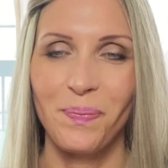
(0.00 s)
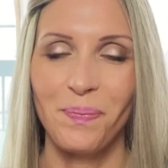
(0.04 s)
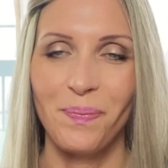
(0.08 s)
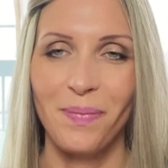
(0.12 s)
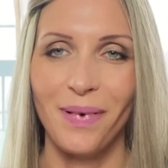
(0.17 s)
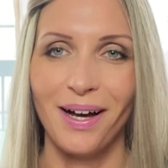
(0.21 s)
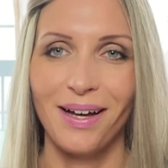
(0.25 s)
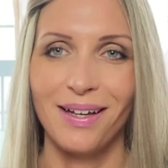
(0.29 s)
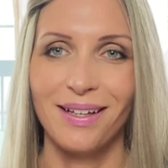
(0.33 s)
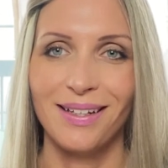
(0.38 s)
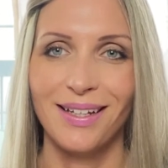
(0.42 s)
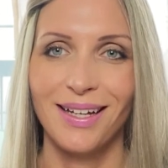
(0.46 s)

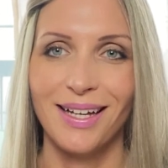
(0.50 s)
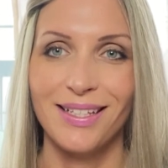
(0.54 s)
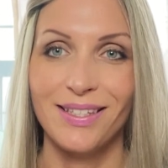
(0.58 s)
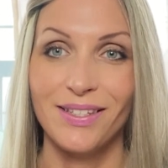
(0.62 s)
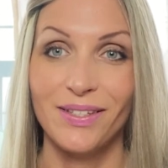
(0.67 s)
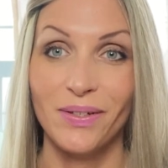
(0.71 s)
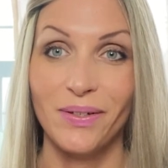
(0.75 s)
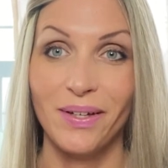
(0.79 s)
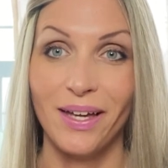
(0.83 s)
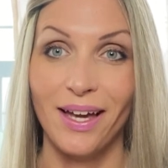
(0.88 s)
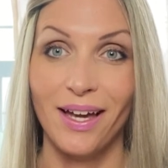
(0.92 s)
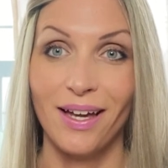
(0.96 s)
but as
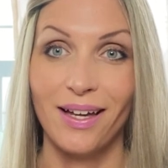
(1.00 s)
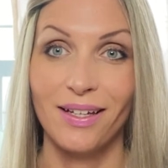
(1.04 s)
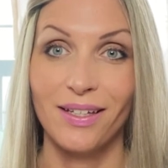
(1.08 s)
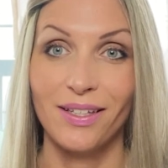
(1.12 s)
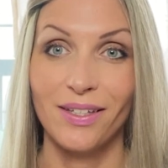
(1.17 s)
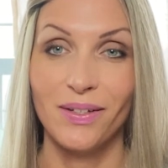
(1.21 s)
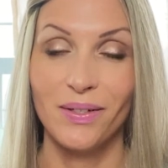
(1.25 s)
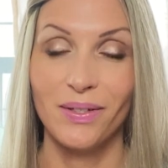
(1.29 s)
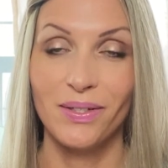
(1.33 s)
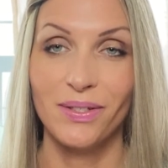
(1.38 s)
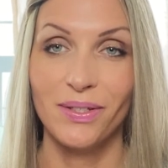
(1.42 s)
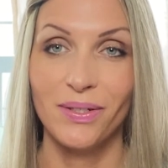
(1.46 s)
you get
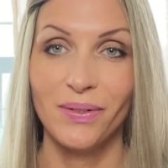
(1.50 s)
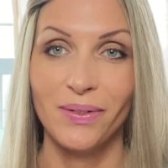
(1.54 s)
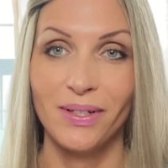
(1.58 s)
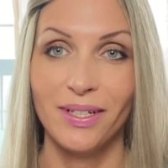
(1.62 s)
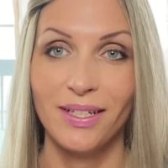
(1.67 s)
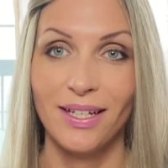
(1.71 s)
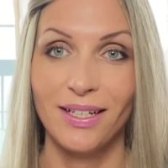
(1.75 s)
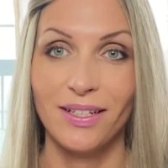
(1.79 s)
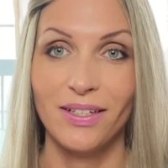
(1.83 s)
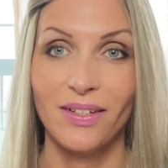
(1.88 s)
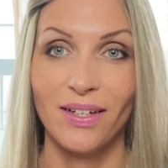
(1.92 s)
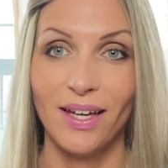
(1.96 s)
used to
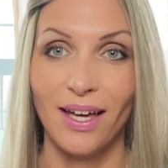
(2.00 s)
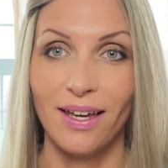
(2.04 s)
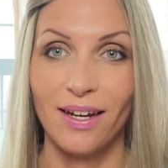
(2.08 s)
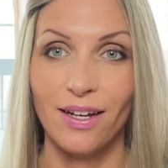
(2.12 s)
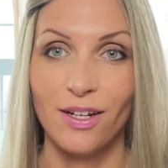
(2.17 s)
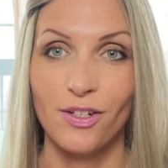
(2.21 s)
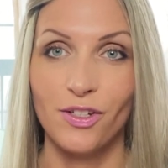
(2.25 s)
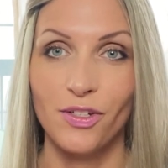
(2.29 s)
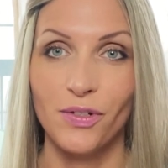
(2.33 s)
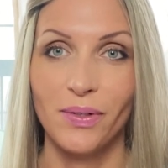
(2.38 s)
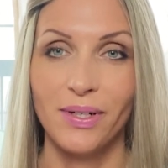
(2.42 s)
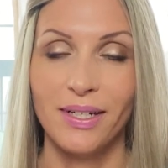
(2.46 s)
it and you get
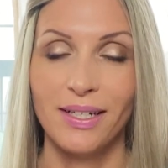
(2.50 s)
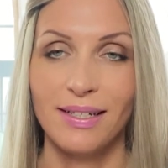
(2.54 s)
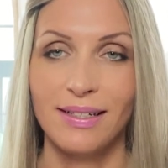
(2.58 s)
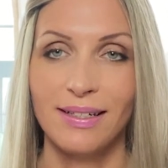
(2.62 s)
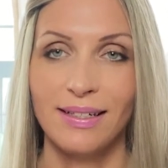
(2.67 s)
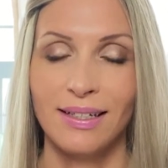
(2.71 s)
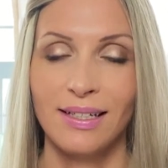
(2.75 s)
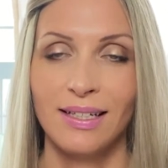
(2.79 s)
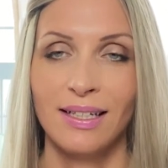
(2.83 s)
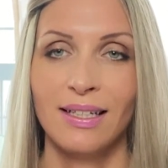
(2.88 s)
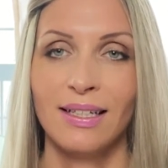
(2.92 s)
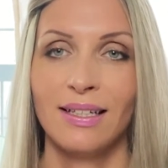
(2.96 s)
into it,
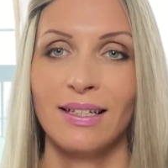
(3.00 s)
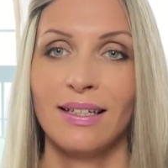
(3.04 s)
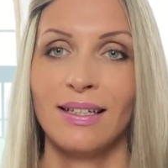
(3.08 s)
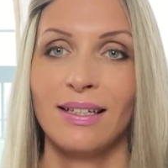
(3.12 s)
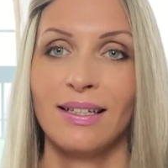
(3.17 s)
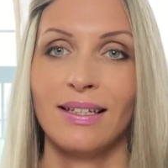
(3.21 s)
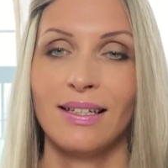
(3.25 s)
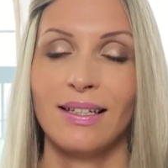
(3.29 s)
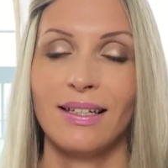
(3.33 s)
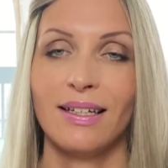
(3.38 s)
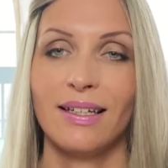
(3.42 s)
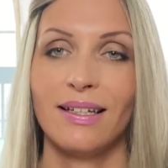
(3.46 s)

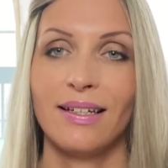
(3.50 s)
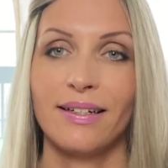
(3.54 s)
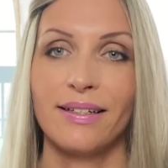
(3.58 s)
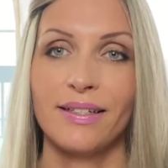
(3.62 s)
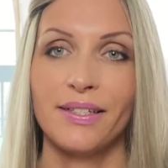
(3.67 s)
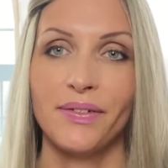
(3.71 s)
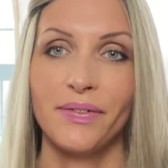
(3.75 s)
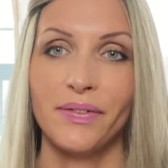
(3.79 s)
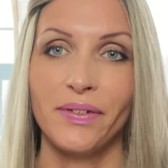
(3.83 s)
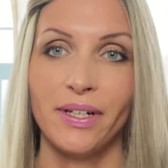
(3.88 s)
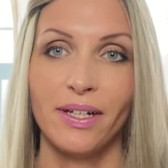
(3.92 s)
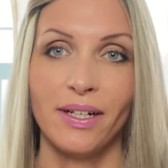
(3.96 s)
it
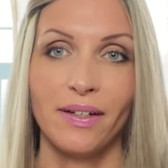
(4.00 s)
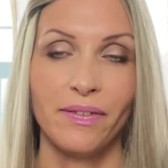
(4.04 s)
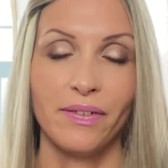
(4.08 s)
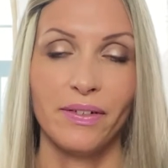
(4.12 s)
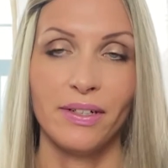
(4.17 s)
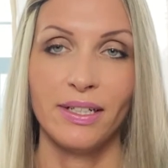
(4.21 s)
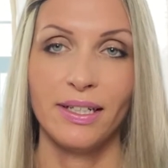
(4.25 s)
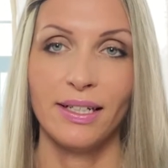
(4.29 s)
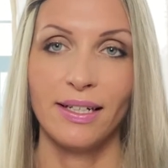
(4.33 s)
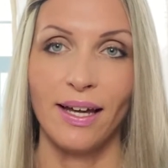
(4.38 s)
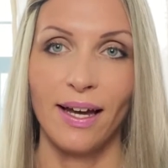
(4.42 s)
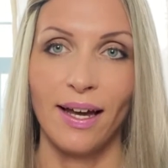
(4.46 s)
is really,
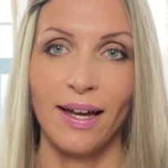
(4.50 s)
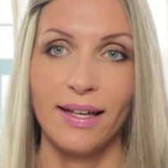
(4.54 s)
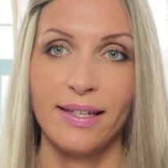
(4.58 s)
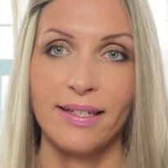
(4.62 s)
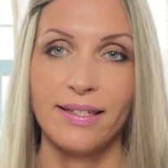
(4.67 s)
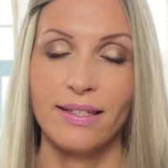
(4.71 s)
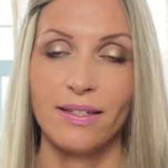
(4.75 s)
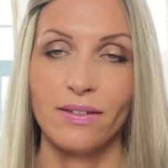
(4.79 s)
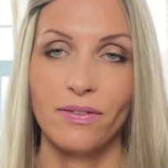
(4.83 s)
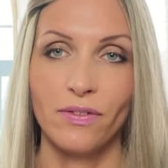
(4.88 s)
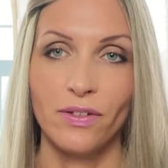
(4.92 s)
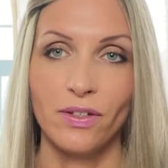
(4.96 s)
really
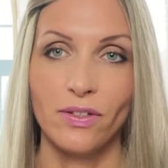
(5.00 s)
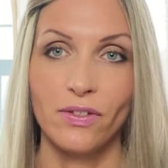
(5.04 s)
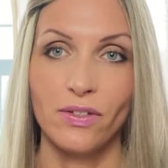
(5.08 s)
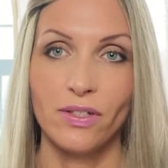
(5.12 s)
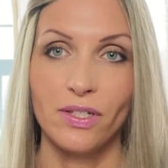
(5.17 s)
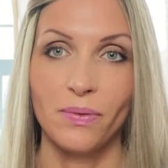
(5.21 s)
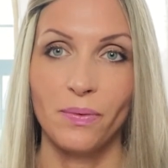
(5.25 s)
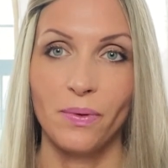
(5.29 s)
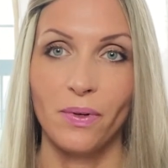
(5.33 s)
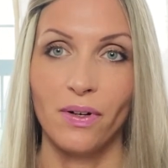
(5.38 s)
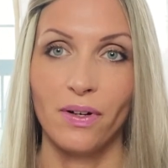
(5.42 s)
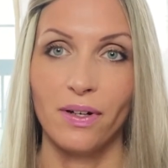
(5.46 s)
nice if you
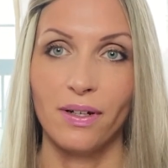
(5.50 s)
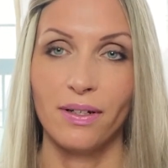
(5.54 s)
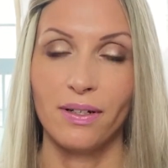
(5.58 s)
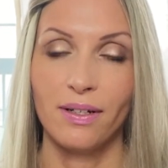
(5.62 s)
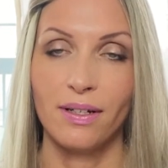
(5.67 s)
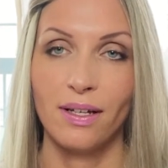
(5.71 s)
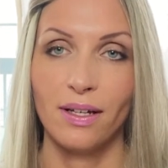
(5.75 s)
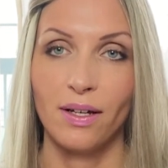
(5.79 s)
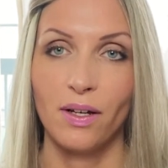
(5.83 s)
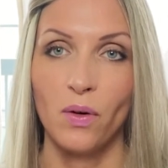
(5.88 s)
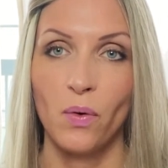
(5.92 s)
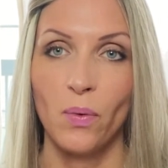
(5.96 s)
just want
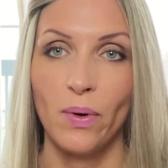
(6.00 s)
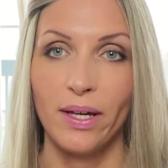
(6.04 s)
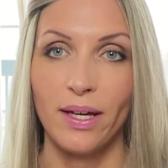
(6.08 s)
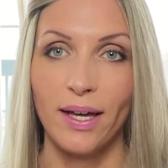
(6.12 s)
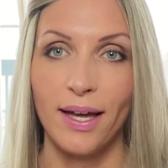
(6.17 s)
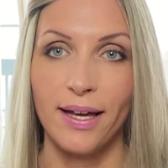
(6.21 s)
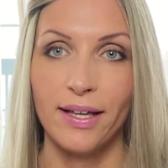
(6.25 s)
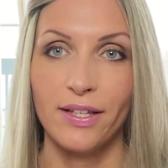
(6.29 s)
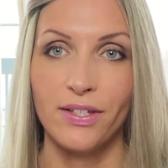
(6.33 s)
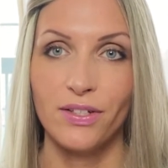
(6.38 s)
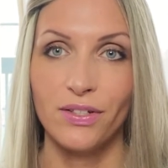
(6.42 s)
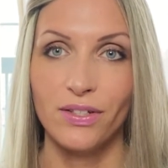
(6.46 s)
a quick
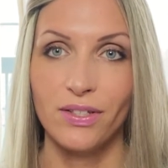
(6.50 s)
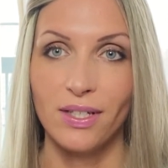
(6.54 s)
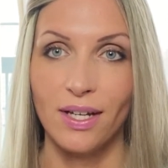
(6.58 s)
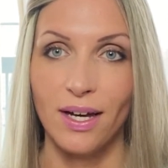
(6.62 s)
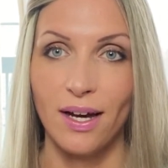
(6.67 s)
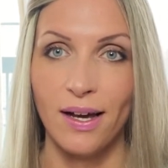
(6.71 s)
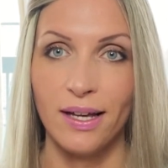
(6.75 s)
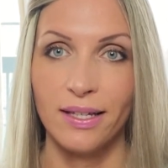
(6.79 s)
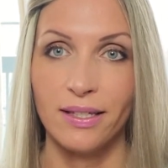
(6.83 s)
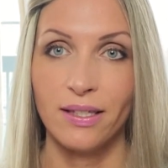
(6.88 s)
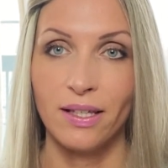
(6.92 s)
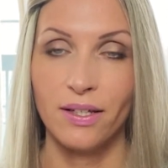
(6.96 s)

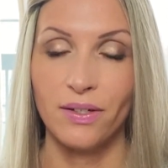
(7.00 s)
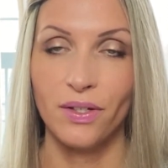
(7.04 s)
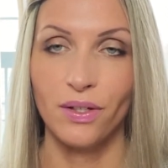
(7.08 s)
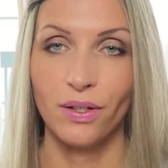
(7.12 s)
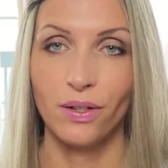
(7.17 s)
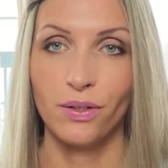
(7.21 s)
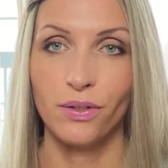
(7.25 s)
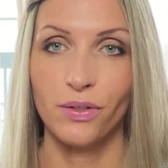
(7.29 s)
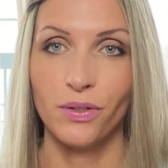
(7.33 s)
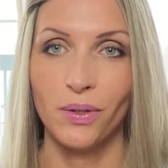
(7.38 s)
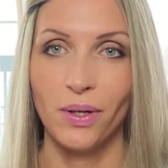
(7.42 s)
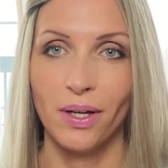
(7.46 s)
exercise that you
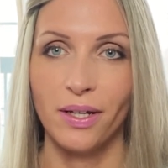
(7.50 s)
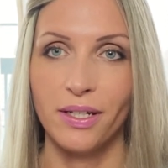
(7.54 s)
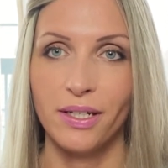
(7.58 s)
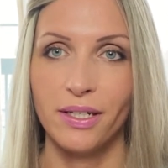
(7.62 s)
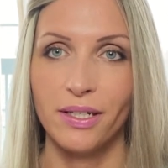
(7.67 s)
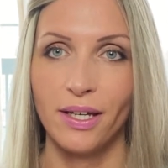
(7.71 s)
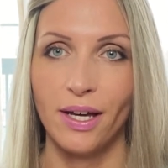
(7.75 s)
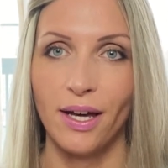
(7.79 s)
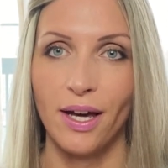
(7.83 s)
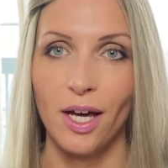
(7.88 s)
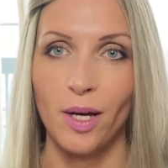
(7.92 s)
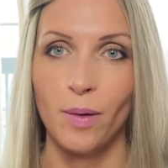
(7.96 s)
can do
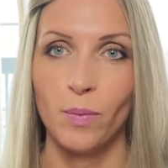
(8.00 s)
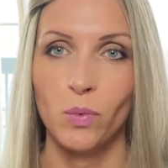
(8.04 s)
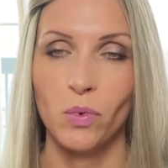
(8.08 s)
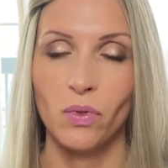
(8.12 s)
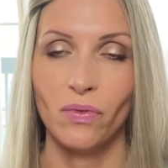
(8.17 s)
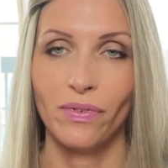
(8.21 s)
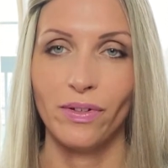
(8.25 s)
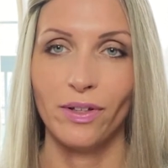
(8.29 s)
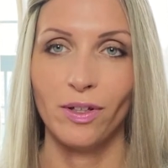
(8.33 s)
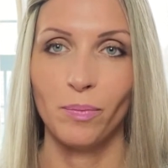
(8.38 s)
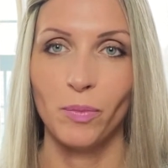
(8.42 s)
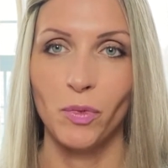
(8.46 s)
anytime to
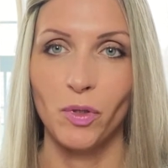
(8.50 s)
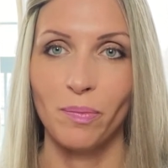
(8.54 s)
feel more